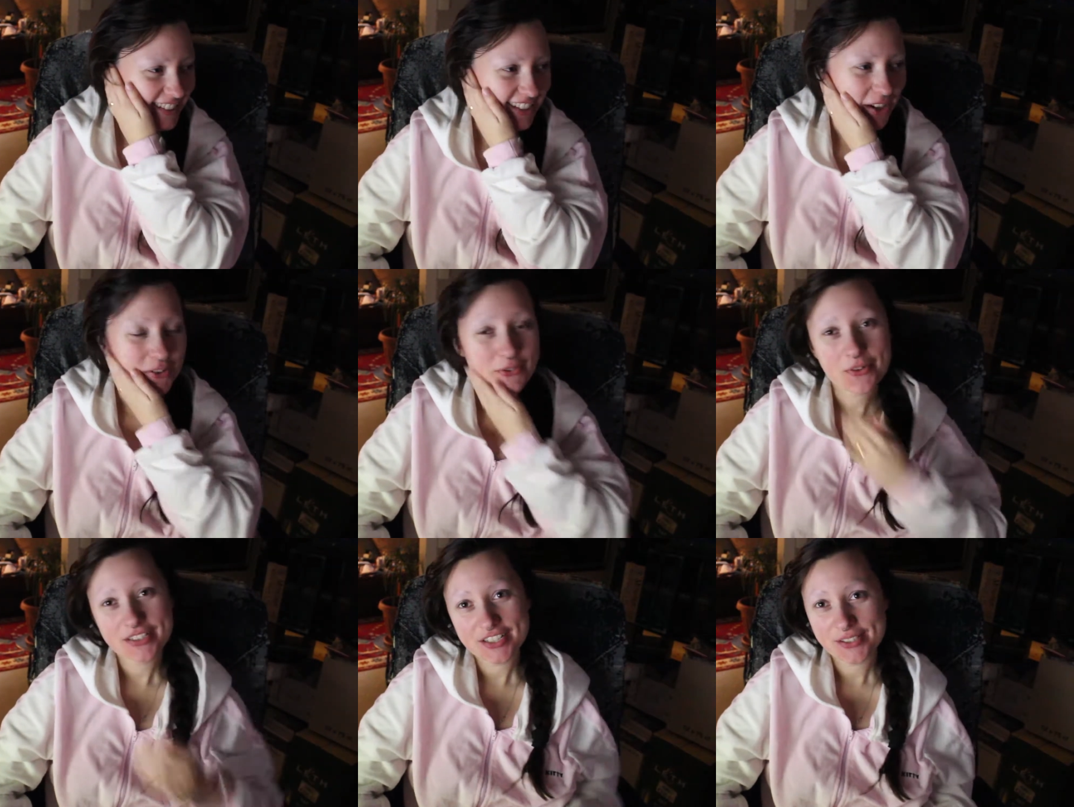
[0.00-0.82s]
So
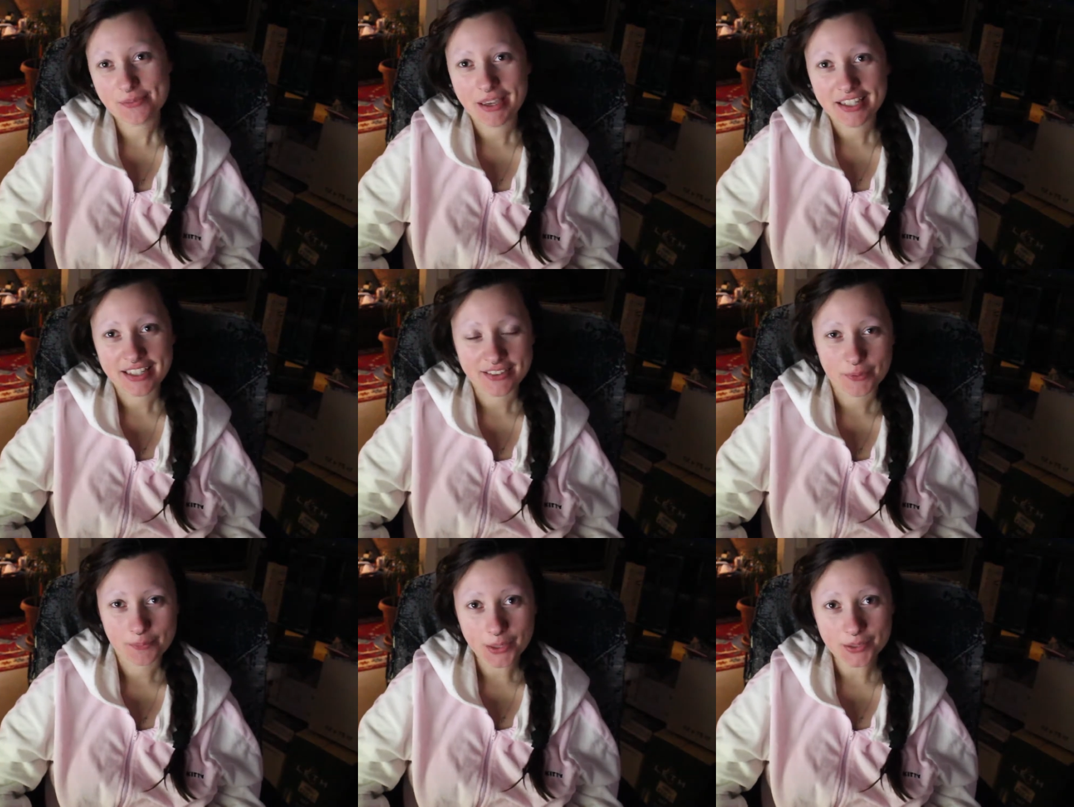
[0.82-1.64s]
we're just making
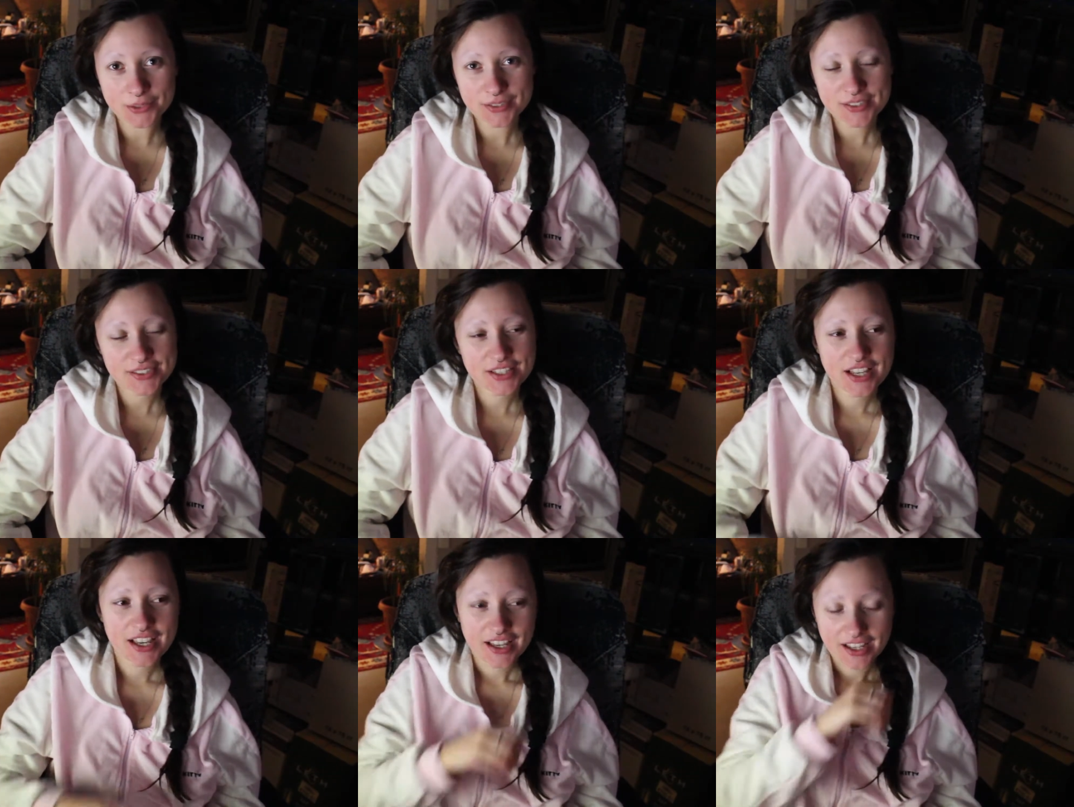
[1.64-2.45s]
the buns.
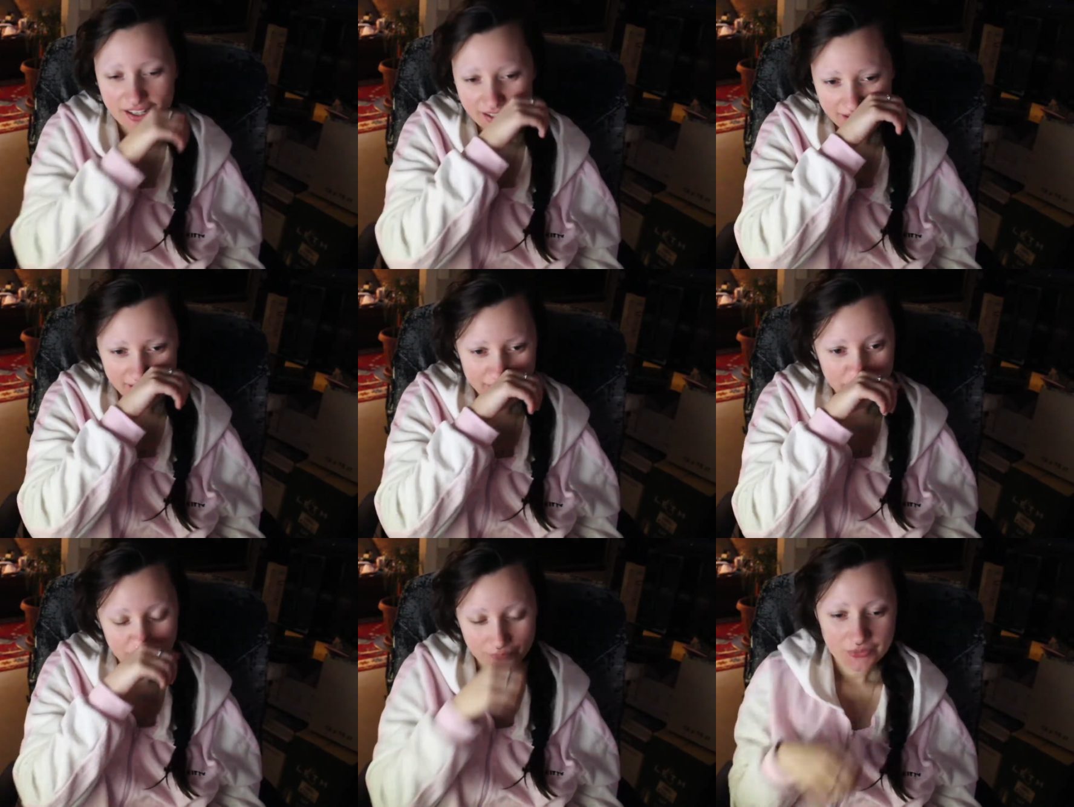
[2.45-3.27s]

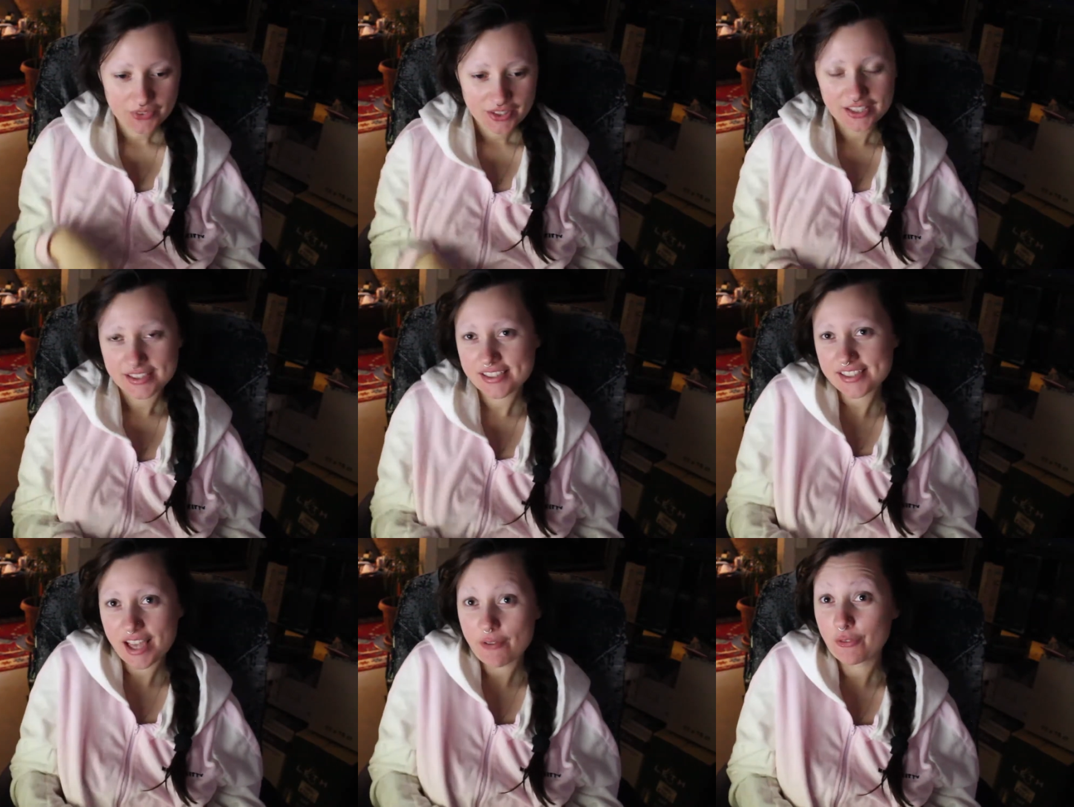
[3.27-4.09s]
It's
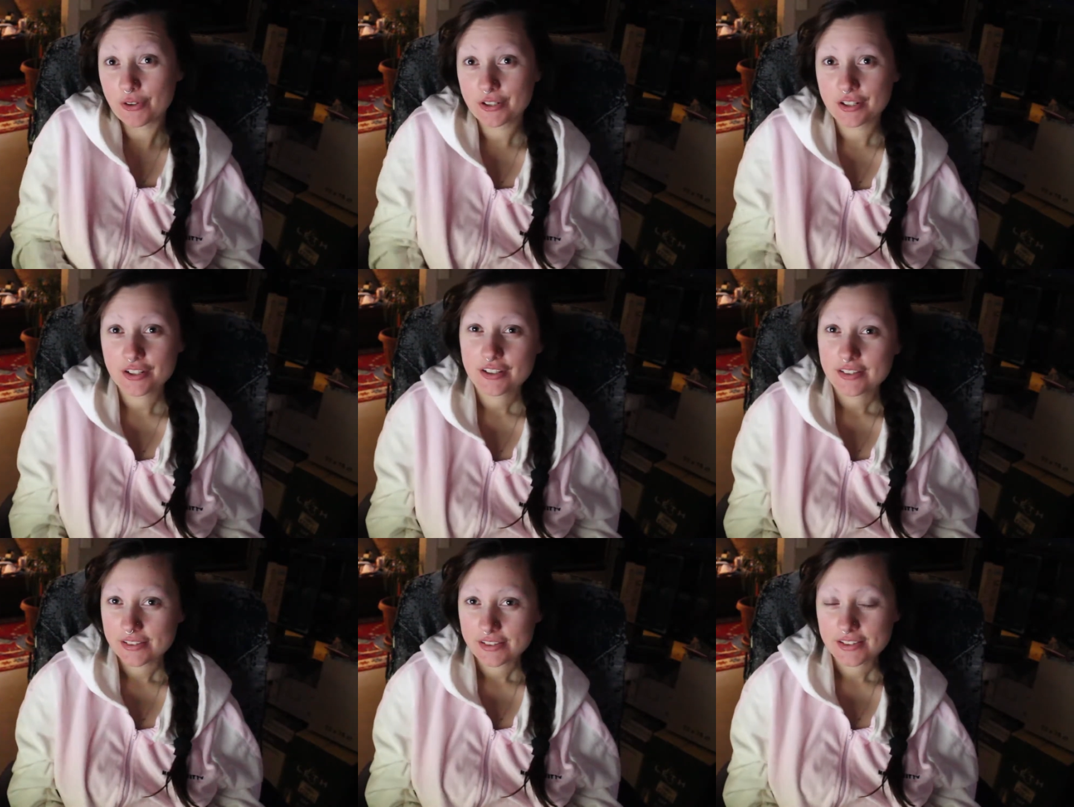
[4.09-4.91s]
saffron,
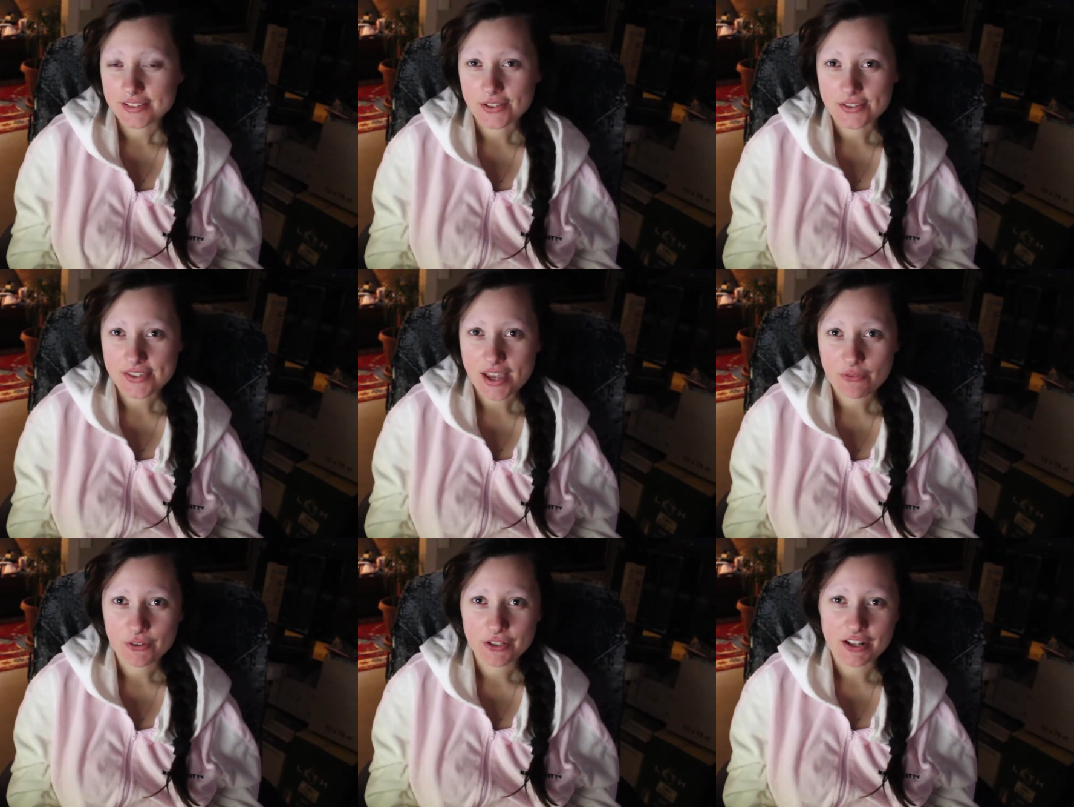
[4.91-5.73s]
it's got
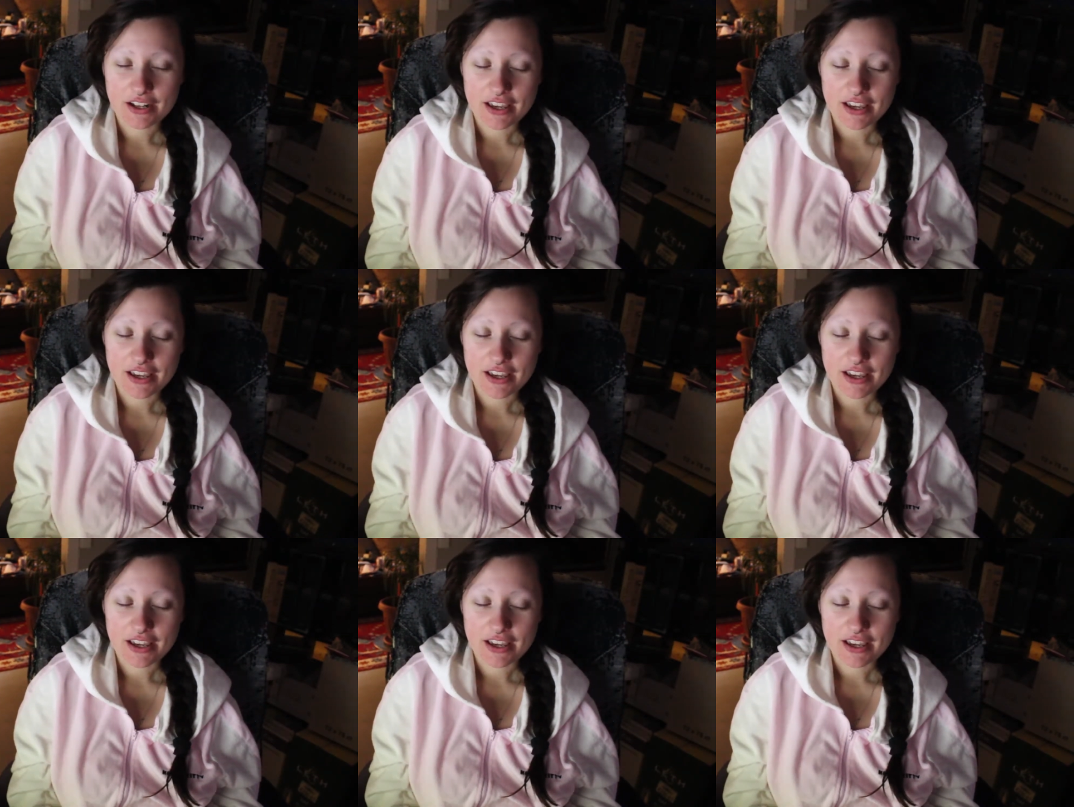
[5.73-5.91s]
saffron in